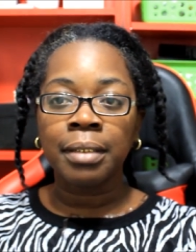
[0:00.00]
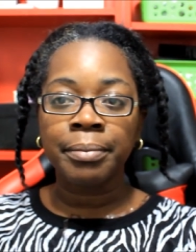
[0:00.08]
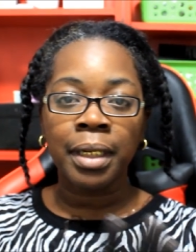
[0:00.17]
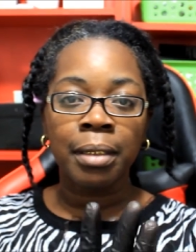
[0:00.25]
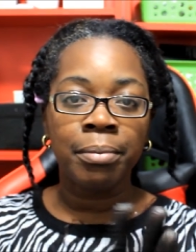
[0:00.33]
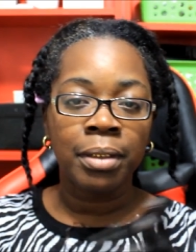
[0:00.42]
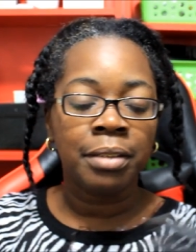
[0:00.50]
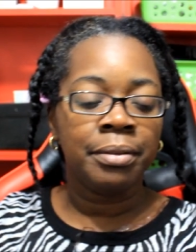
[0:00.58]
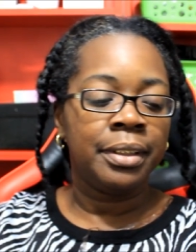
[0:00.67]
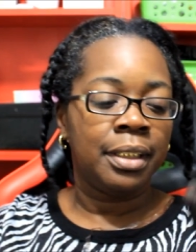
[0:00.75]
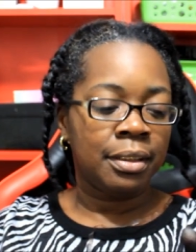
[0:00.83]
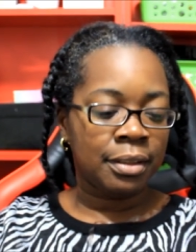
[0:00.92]
I'm not
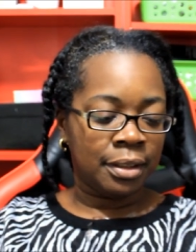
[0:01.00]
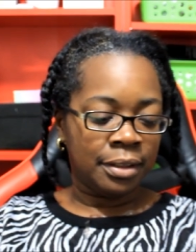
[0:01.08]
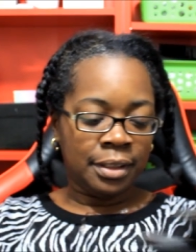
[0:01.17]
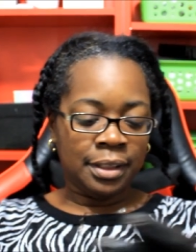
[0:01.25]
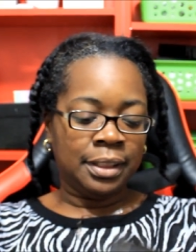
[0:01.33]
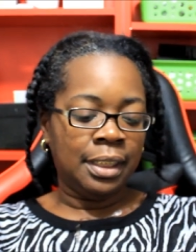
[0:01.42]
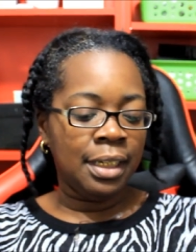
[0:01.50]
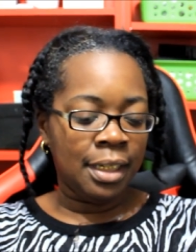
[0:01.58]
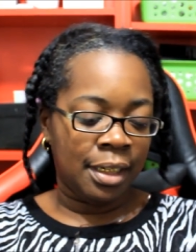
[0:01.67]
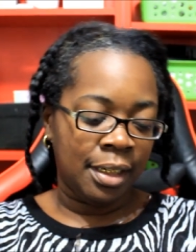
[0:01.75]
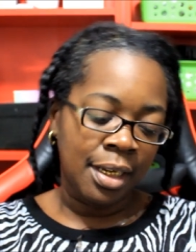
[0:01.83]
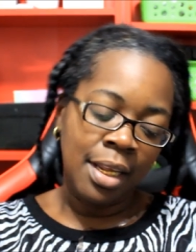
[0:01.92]
blurry, y'all, because
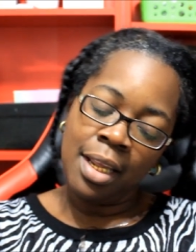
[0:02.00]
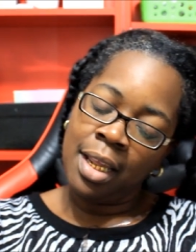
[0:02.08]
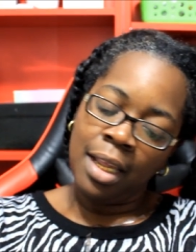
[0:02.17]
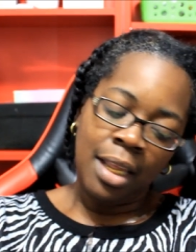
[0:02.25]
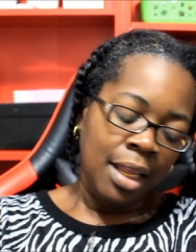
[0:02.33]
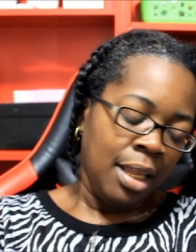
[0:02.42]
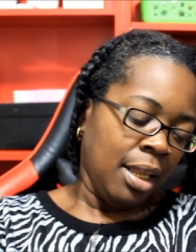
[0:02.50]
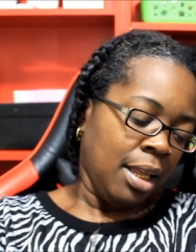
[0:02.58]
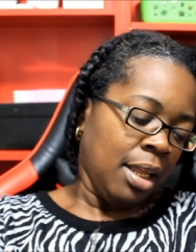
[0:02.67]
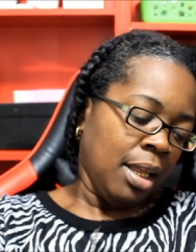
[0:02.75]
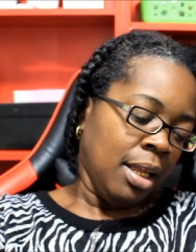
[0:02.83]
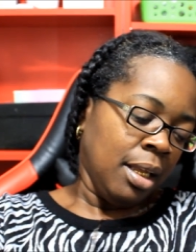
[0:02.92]
child,
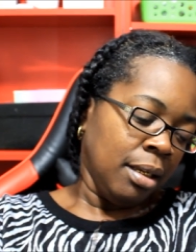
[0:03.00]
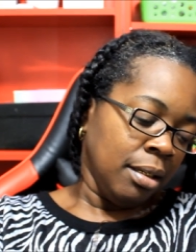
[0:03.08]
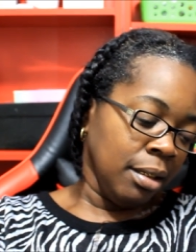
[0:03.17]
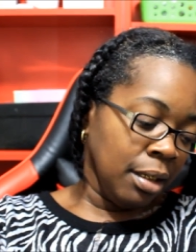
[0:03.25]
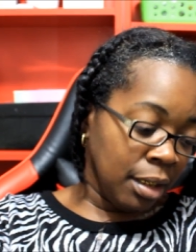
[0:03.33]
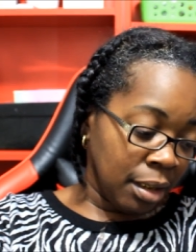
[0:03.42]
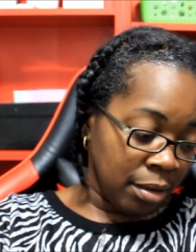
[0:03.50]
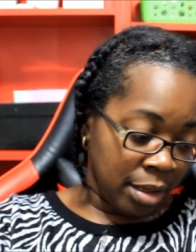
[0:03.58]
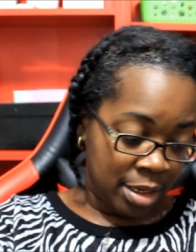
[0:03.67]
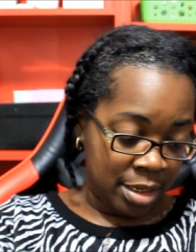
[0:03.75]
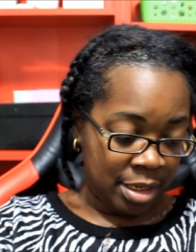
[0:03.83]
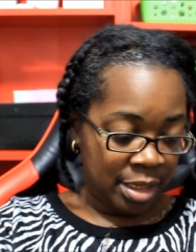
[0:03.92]
whew,
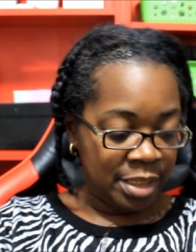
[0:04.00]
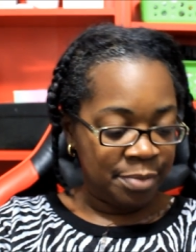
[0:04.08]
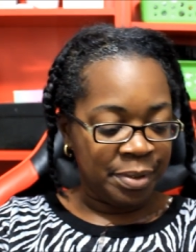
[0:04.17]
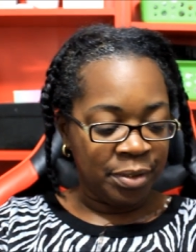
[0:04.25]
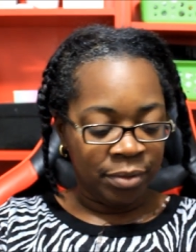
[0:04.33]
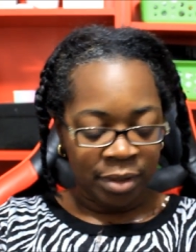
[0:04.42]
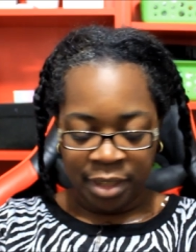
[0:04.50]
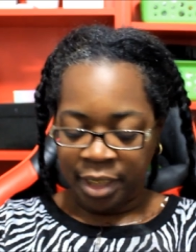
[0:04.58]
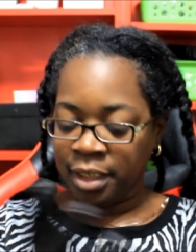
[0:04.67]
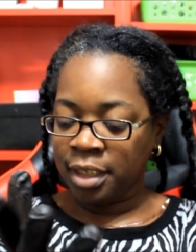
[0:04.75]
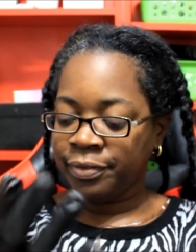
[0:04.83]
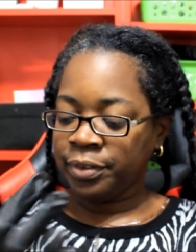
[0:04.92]
it's been one
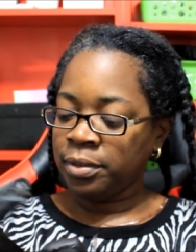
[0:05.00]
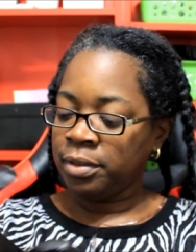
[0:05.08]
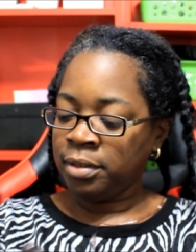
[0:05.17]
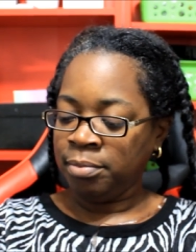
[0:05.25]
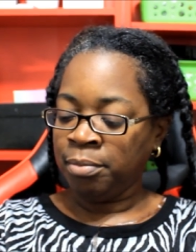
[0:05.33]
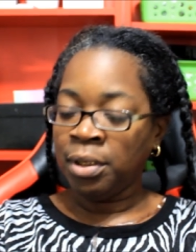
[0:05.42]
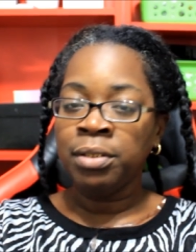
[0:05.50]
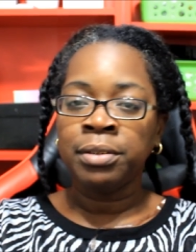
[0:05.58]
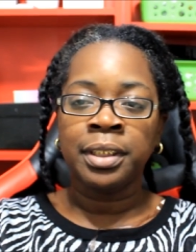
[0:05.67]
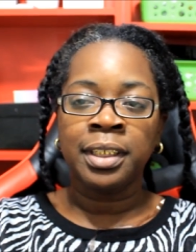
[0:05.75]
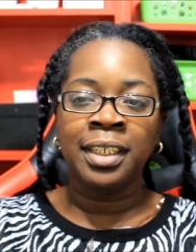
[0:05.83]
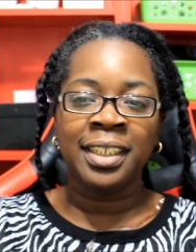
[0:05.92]
heck of a
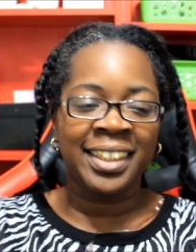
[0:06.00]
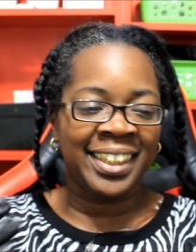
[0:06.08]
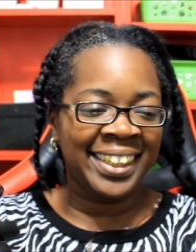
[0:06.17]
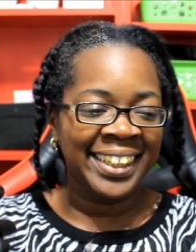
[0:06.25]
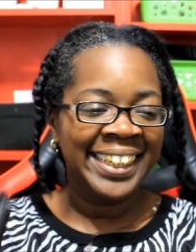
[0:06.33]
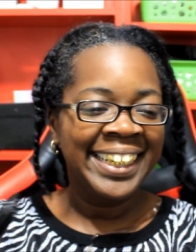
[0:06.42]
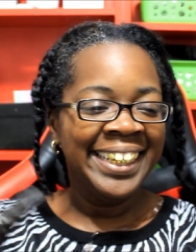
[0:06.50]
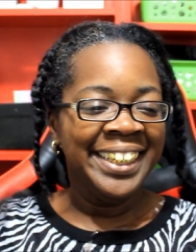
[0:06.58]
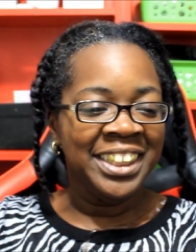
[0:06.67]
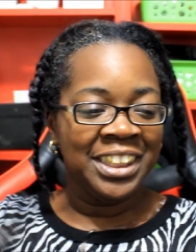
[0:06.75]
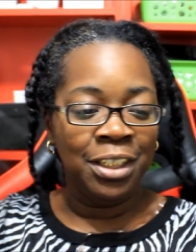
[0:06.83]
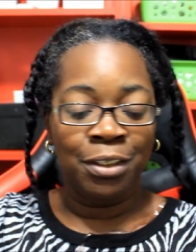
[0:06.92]
morning.
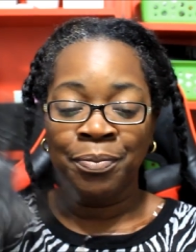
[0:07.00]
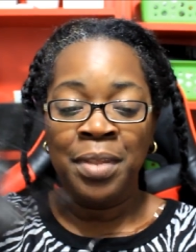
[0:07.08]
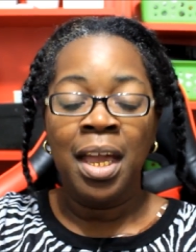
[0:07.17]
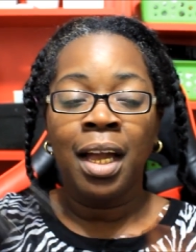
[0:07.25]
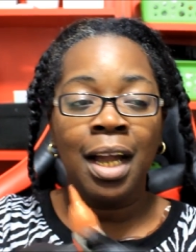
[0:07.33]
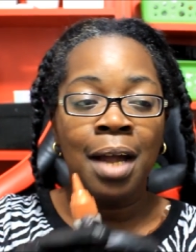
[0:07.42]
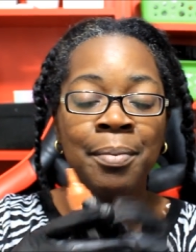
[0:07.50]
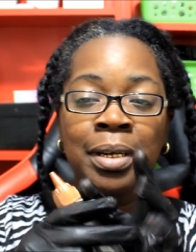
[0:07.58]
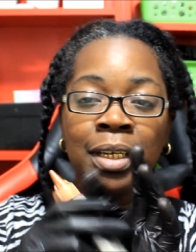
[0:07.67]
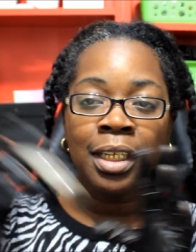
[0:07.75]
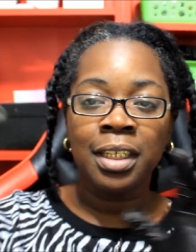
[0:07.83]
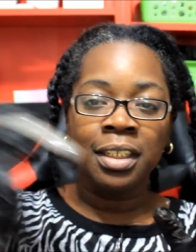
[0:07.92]
So I got my
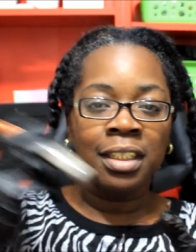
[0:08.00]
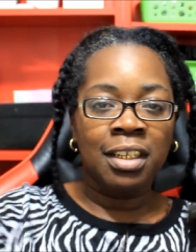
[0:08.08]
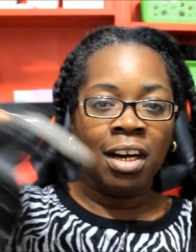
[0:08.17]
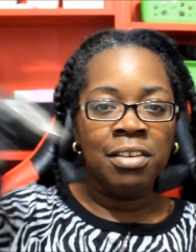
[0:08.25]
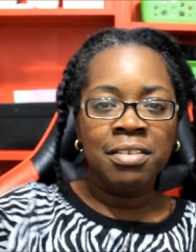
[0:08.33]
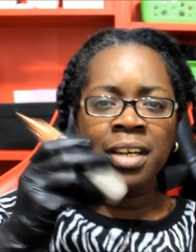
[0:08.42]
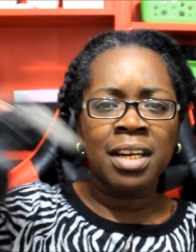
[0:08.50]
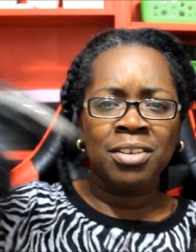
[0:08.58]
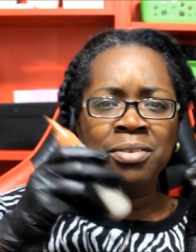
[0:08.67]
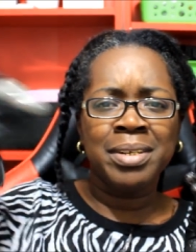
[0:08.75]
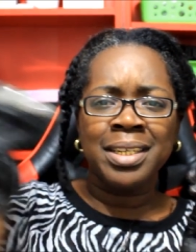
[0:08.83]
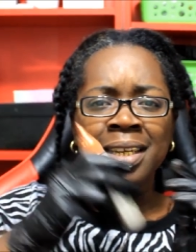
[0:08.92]
little color. All you gotta
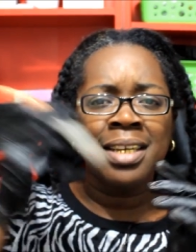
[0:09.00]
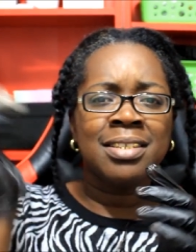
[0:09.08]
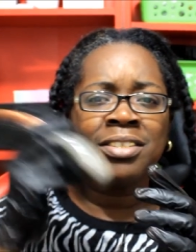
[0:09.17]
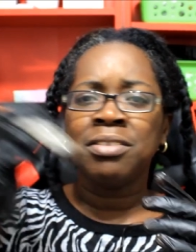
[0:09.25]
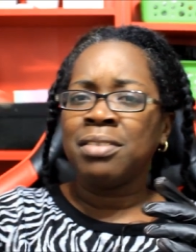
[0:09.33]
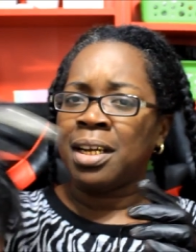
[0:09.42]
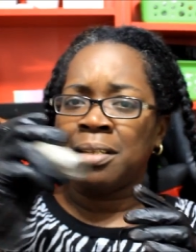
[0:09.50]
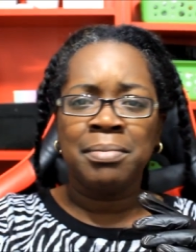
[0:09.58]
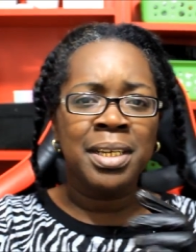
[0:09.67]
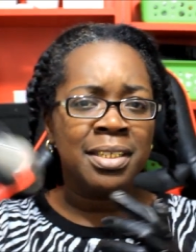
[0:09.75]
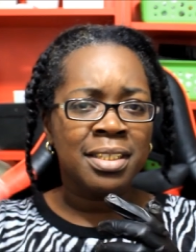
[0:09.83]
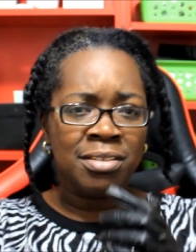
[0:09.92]
do with this, you don't gotta
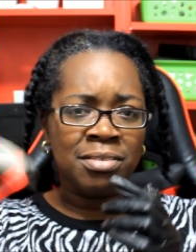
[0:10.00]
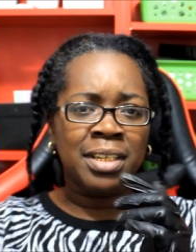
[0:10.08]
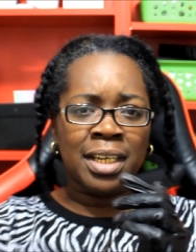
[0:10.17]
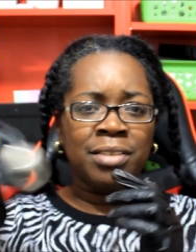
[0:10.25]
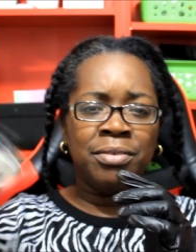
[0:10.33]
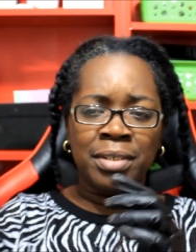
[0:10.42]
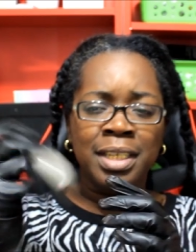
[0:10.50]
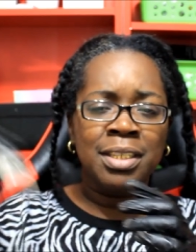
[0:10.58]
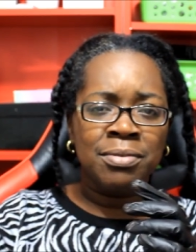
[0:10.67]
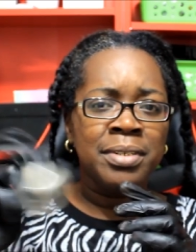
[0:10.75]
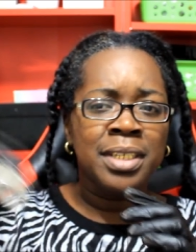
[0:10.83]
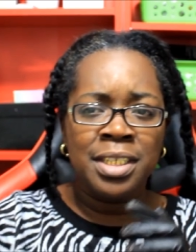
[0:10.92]
mix it, you don't gotta do
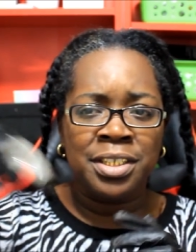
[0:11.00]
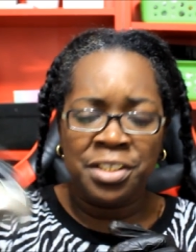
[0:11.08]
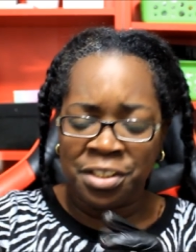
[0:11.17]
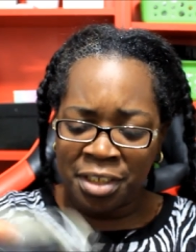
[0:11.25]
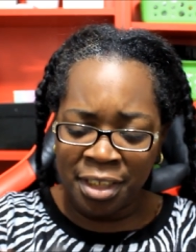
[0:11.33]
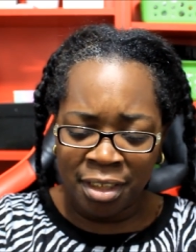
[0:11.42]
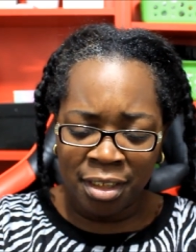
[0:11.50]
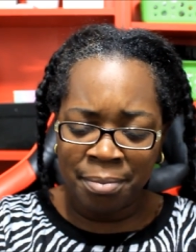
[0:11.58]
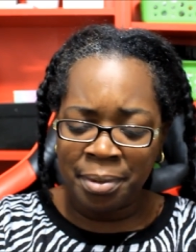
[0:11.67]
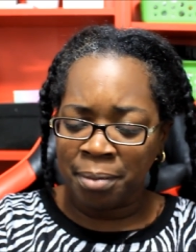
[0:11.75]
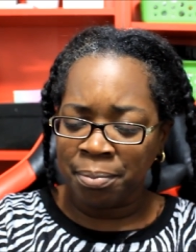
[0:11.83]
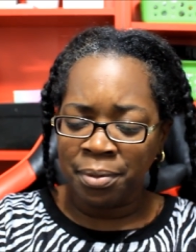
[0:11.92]
nothing with it. Just shake it up
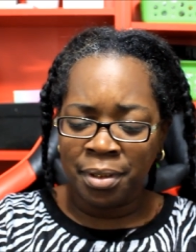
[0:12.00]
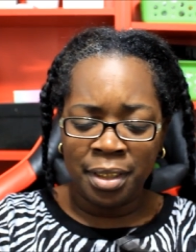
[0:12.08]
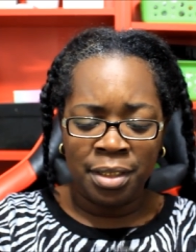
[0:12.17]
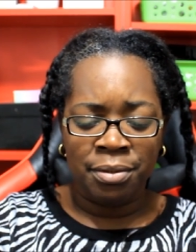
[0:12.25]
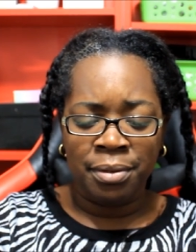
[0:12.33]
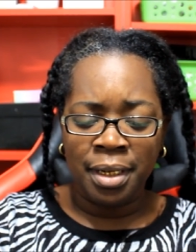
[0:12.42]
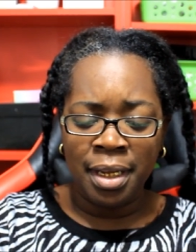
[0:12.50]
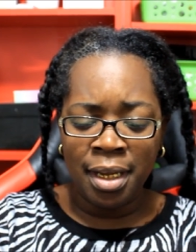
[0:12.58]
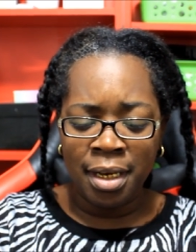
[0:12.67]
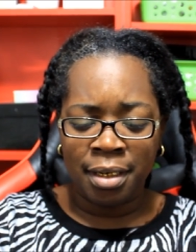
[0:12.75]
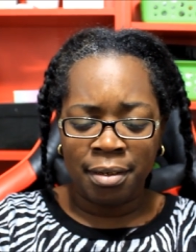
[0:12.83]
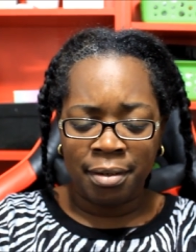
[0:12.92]
and put it in your
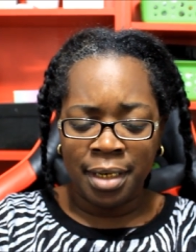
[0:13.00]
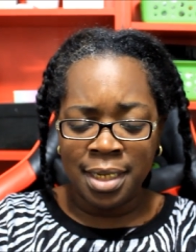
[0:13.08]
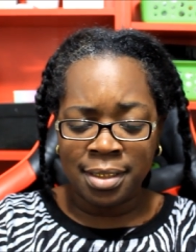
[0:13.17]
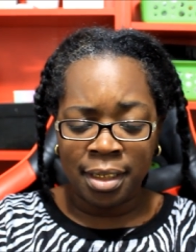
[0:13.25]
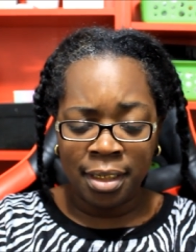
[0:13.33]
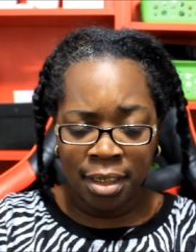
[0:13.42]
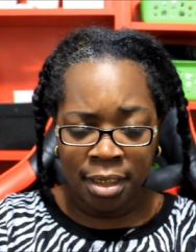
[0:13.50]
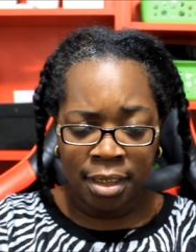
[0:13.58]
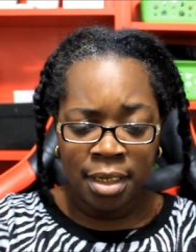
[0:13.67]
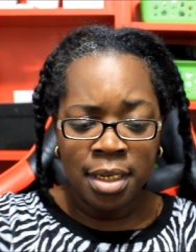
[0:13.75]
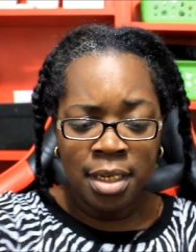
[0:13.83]
head, girl. That's it.